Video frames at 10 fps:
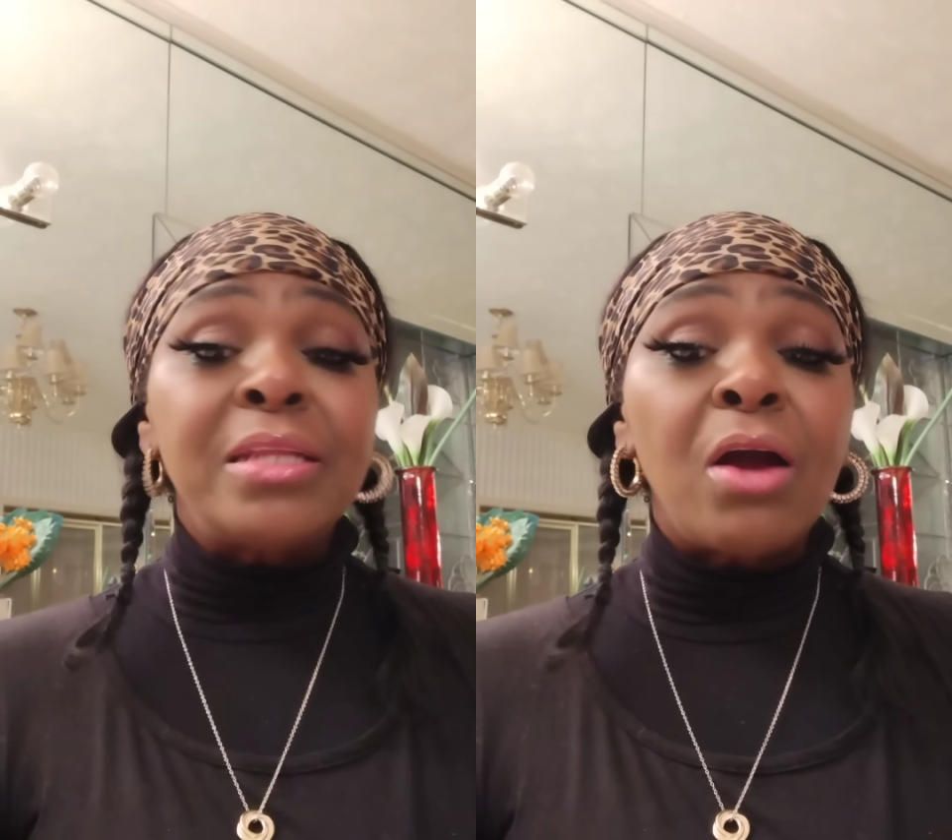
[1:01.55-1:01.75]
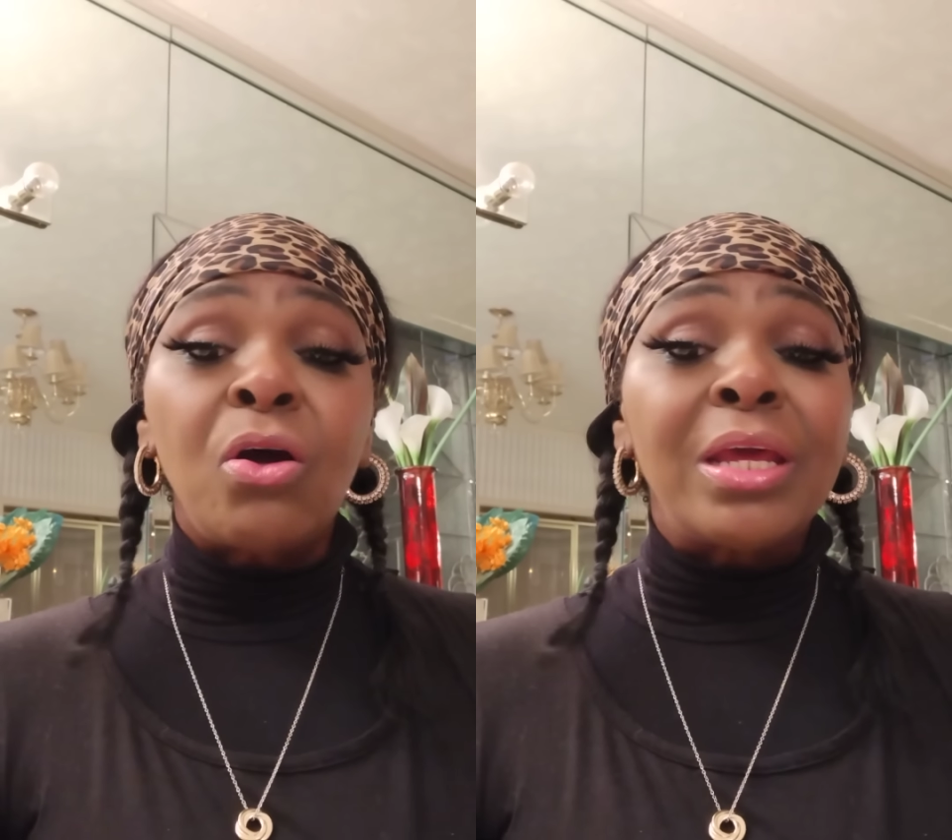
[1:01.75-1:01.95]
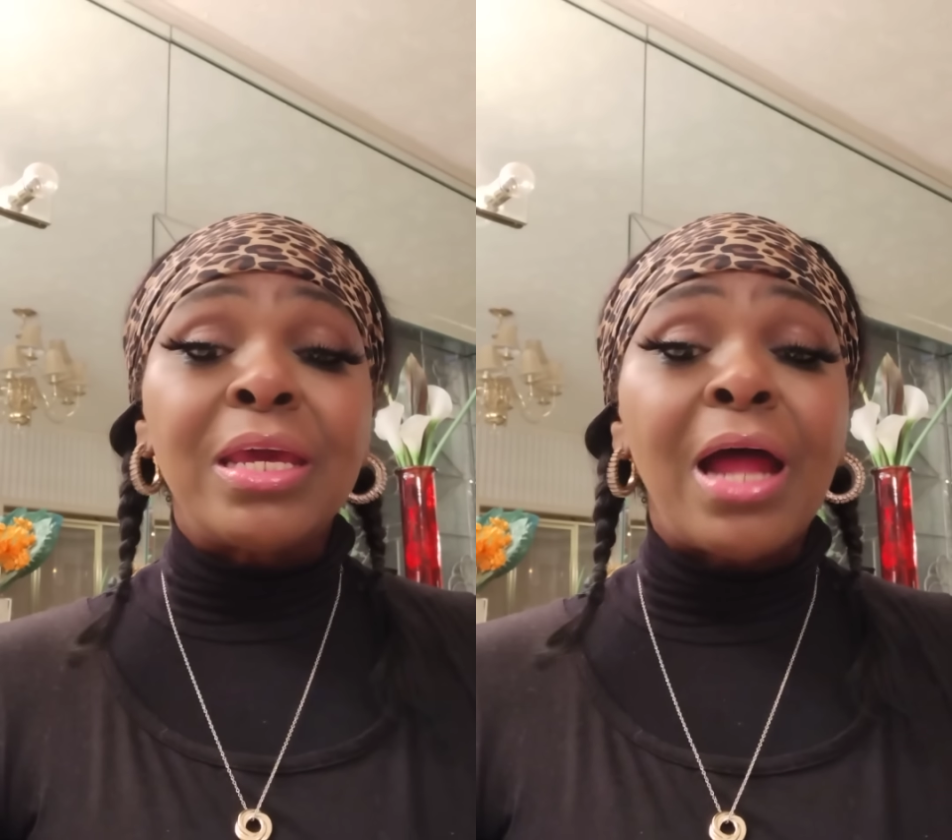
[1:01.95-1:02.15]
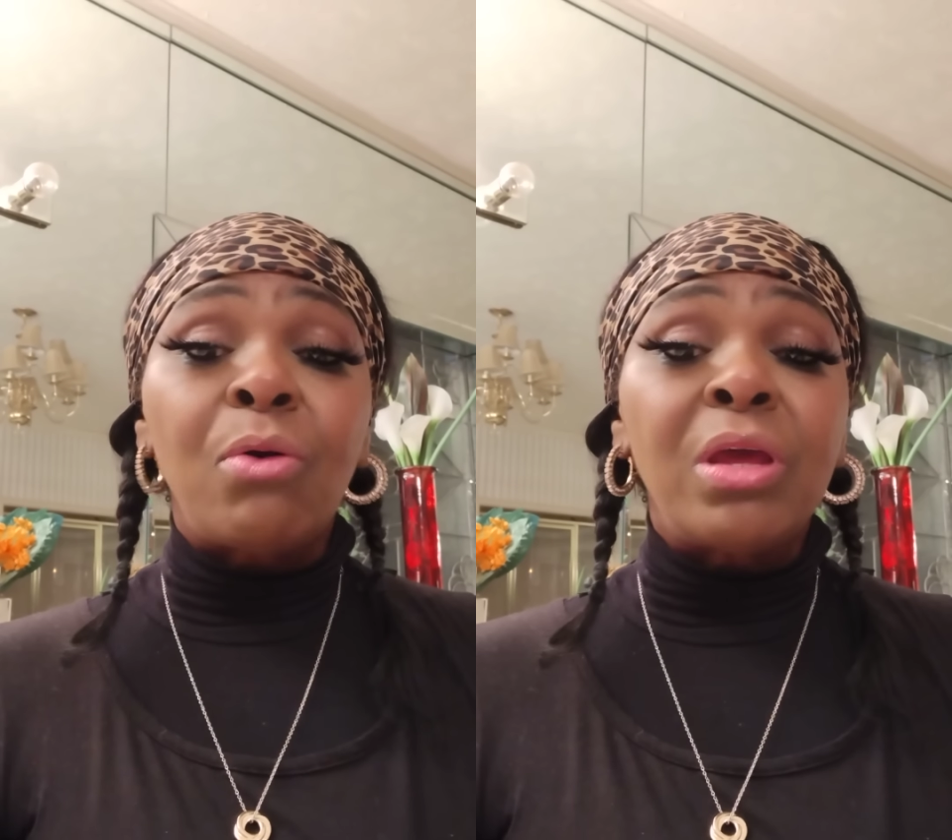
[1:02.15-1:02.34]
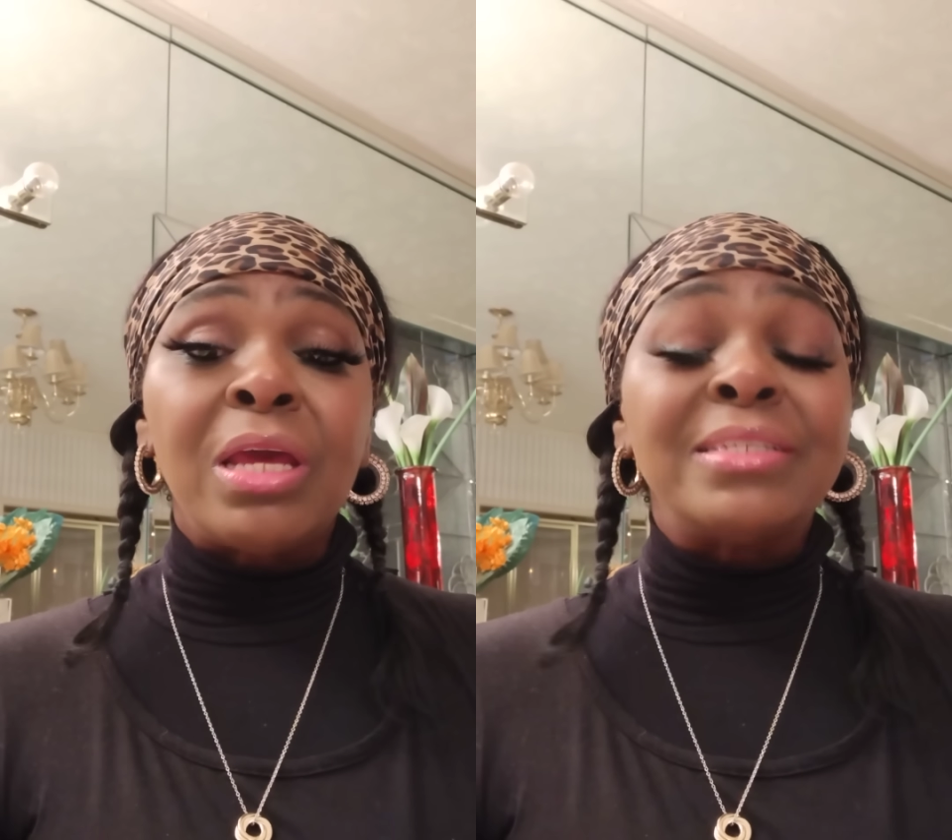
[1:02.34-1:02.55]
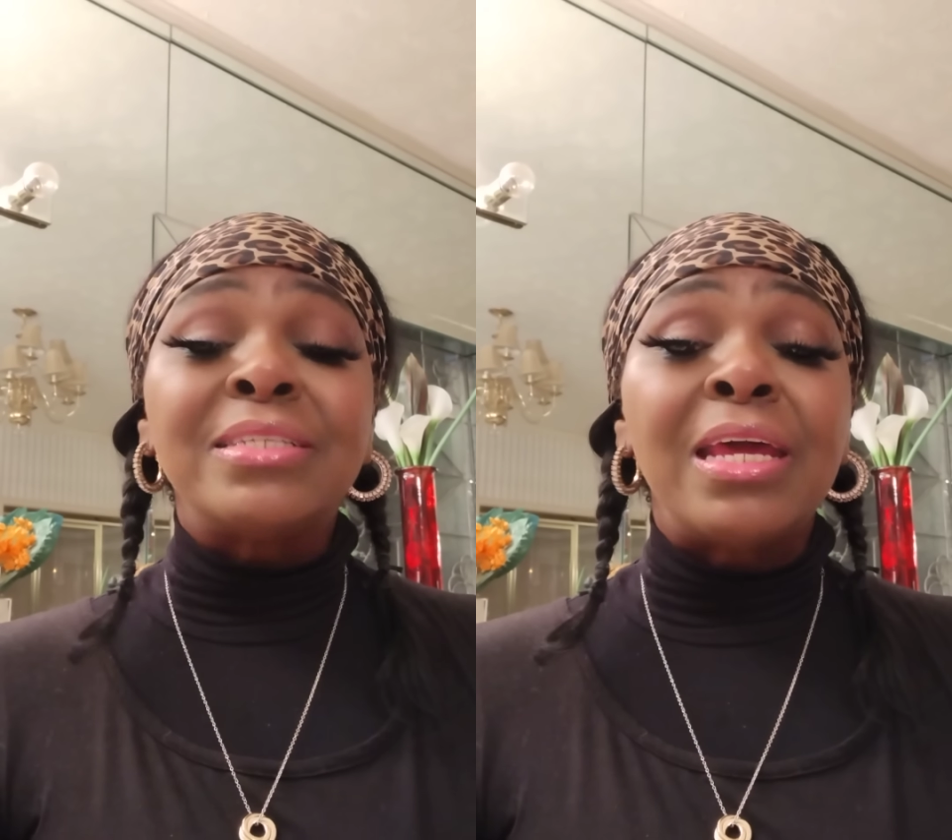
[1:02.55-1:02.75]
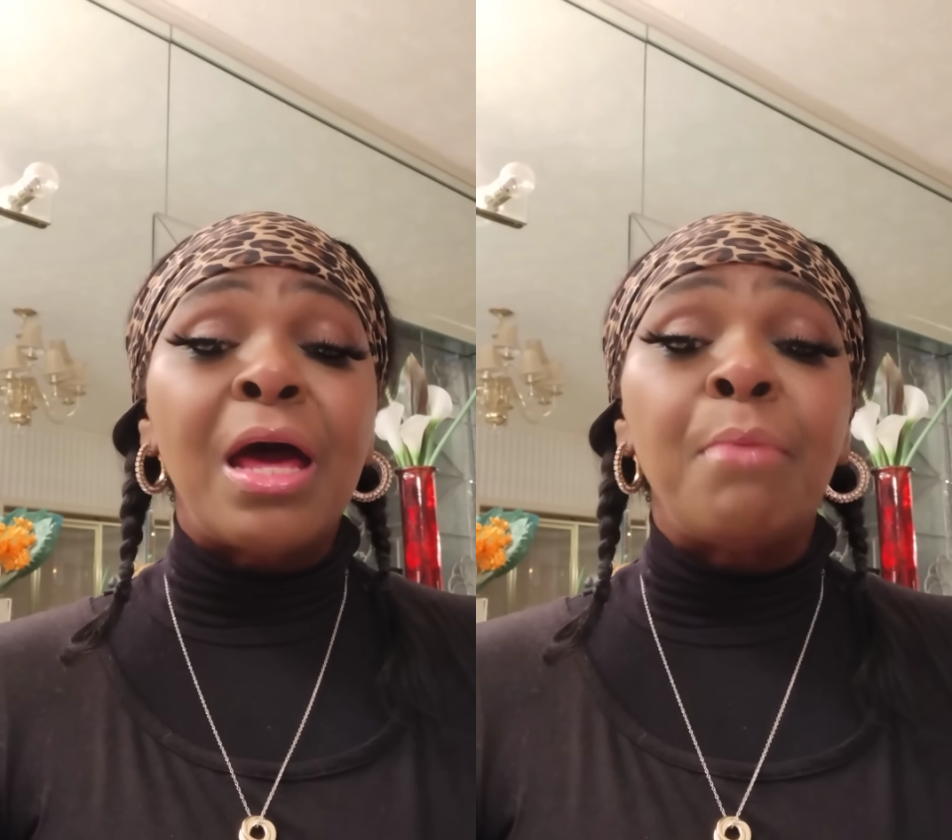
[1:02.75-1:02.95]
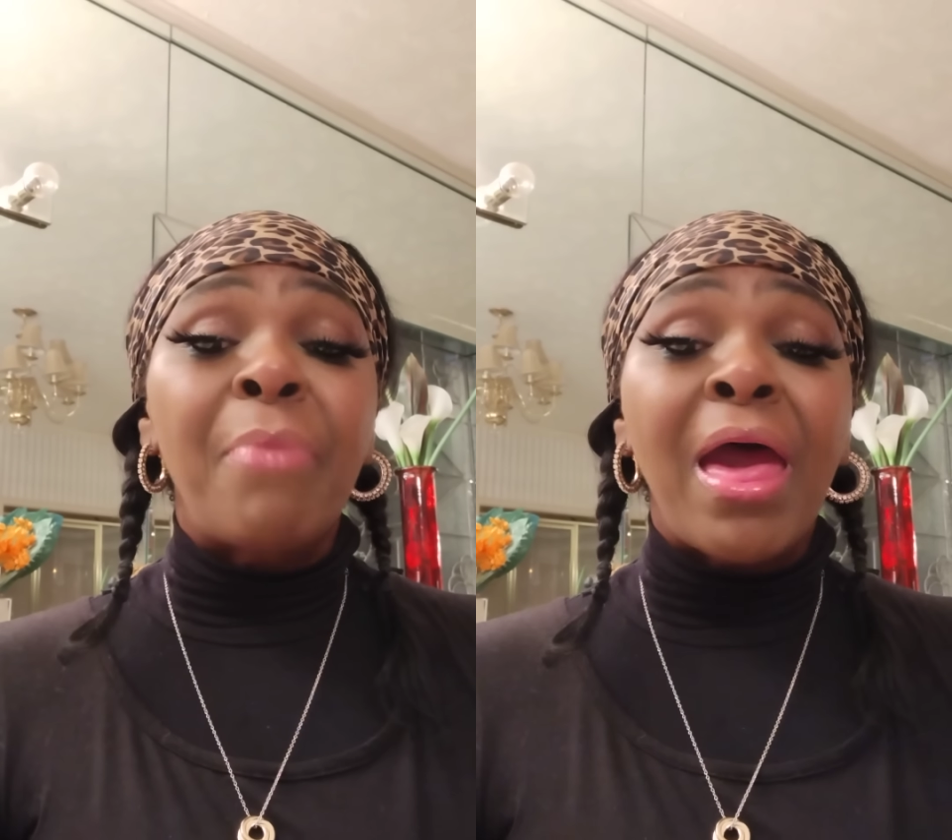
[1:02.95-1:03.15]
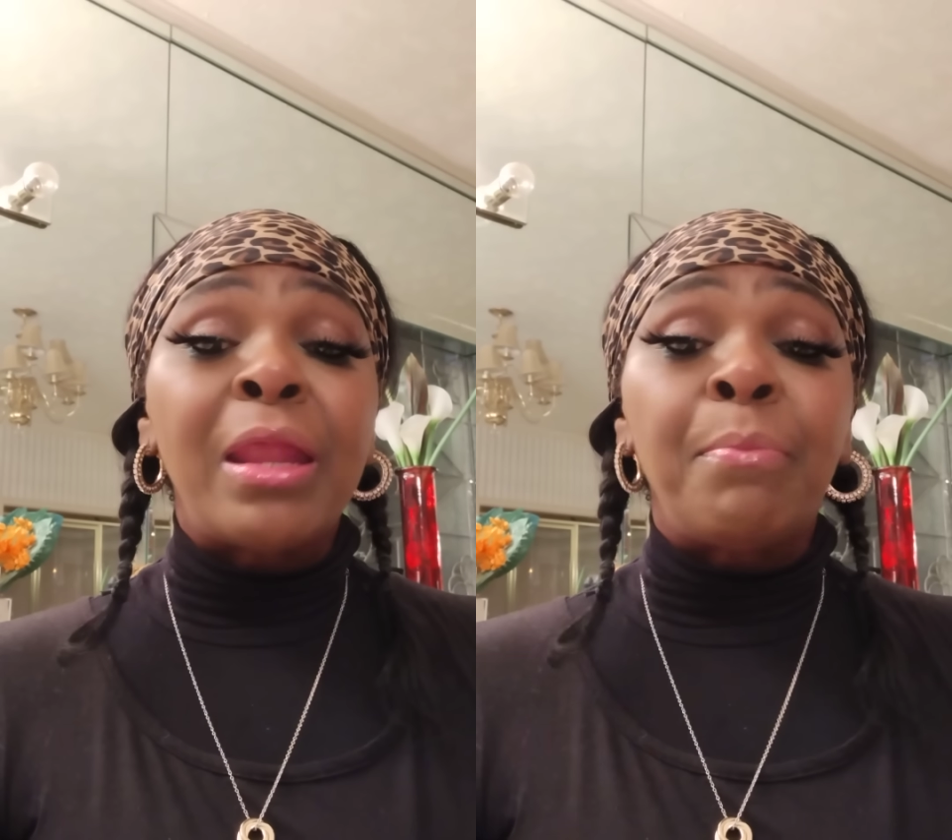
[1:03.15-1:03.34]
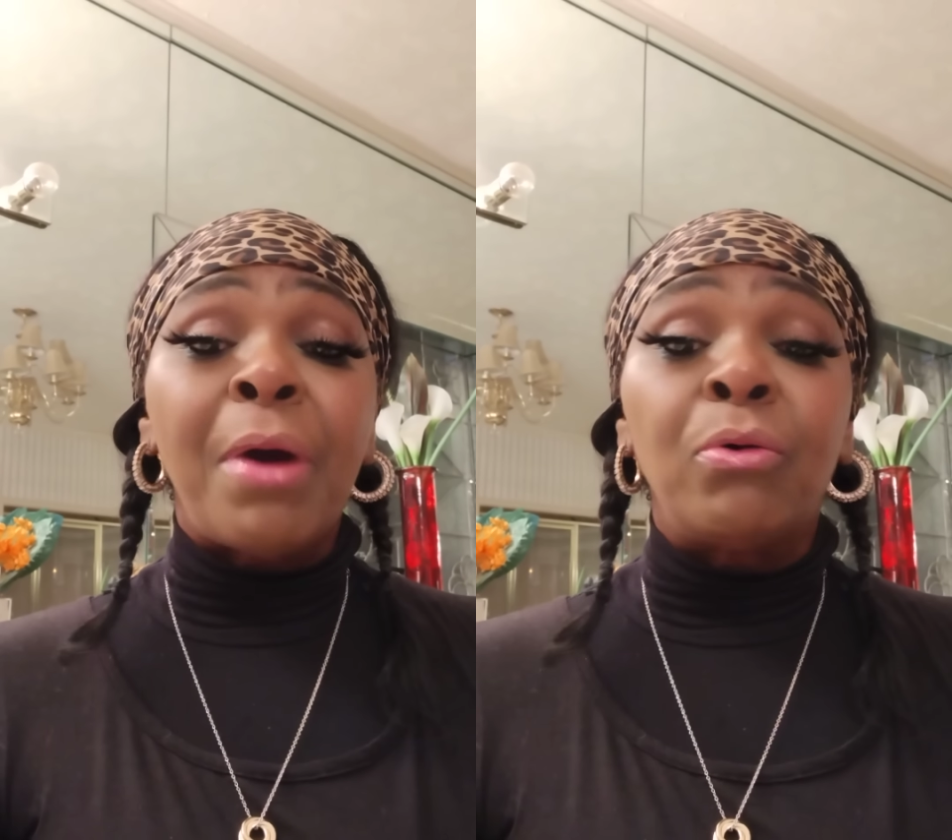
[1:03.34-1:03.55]
not going to get out here and say nothing
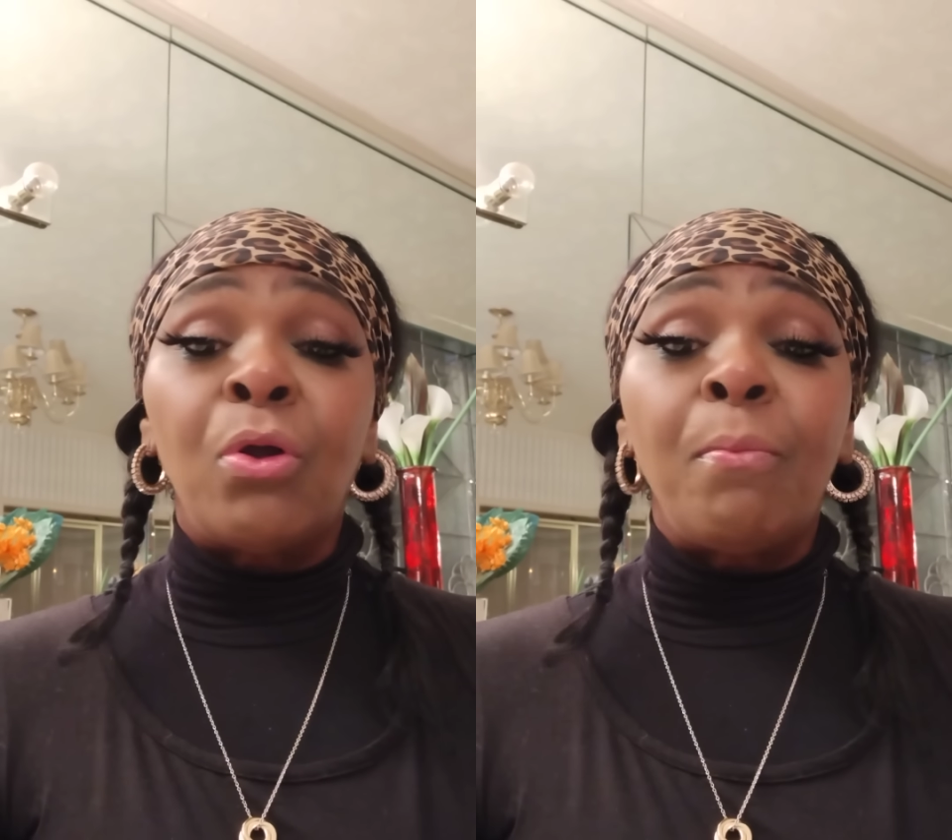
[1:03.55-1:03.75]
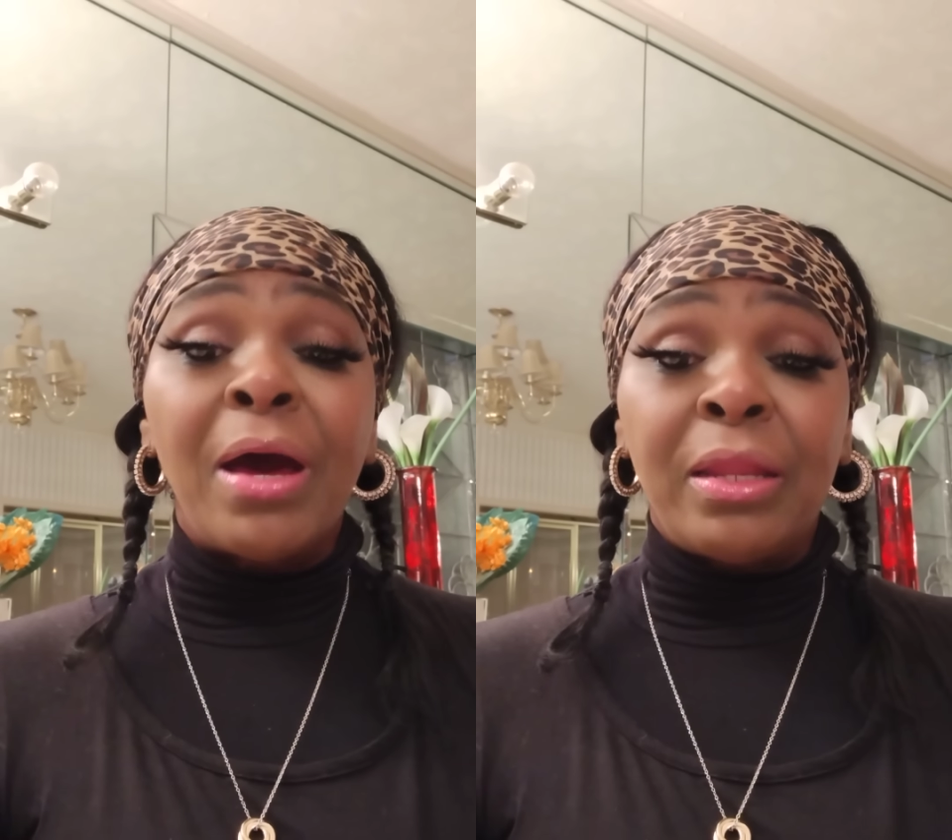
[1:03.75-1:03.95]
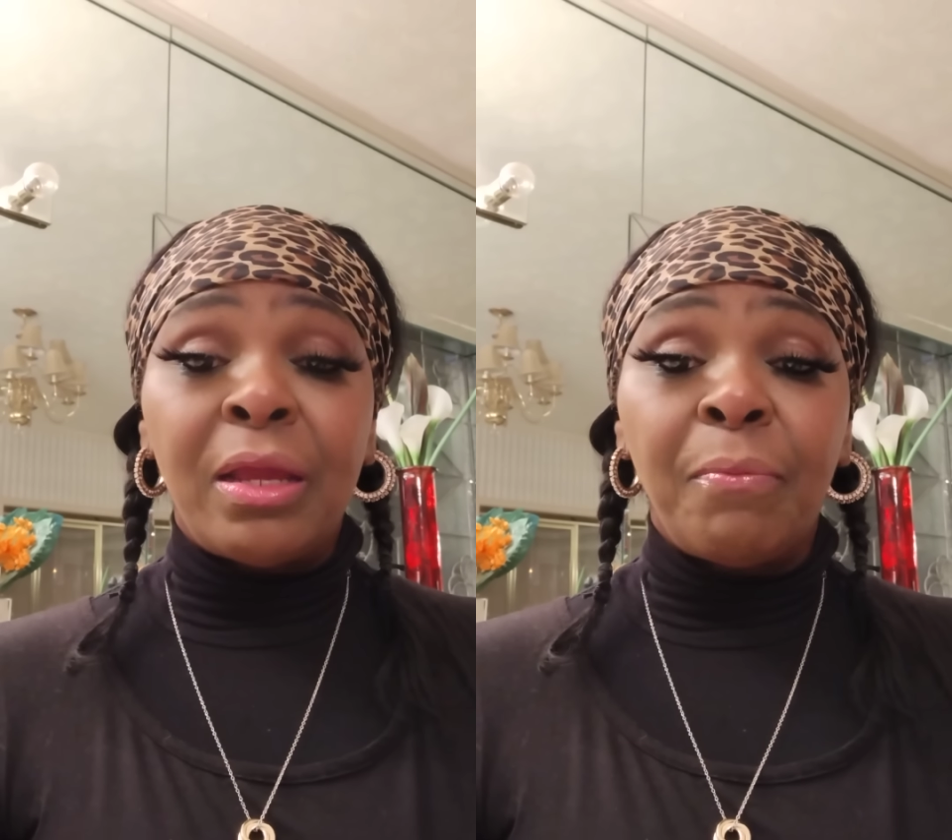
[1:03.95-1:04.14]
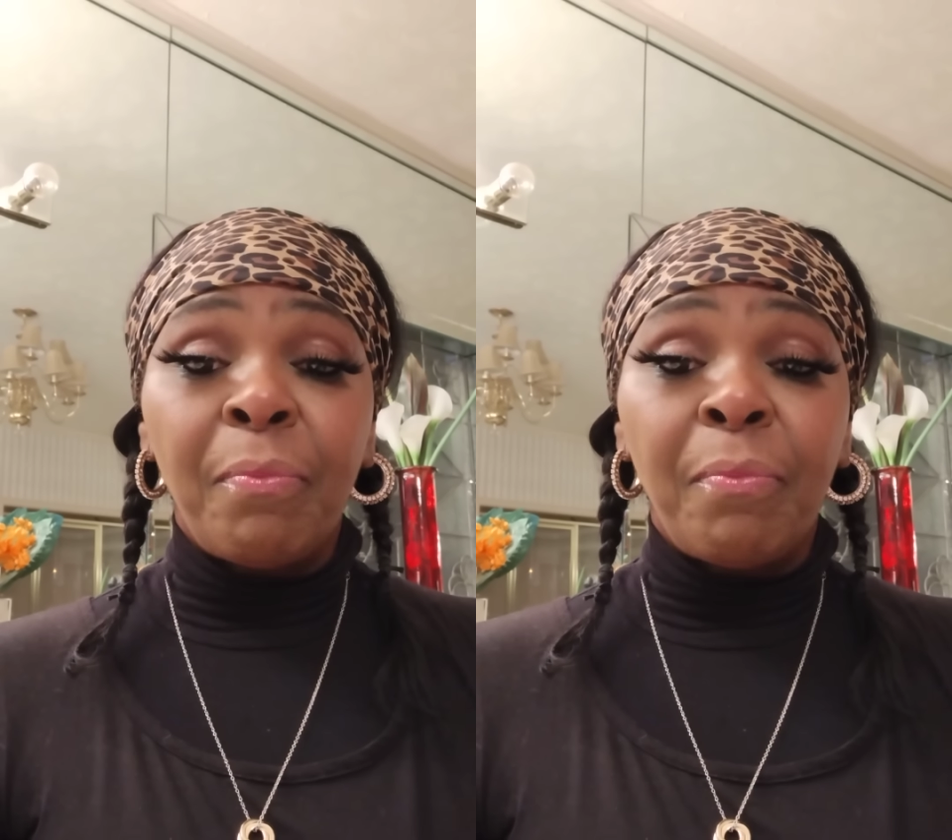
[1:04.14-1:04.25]
bad about nobody.